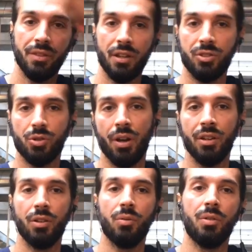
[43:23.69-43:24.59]
That
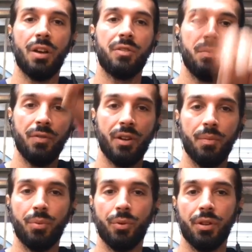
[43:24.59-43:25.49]
triangle will have to be very
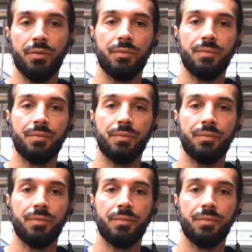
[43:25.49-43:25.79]
important.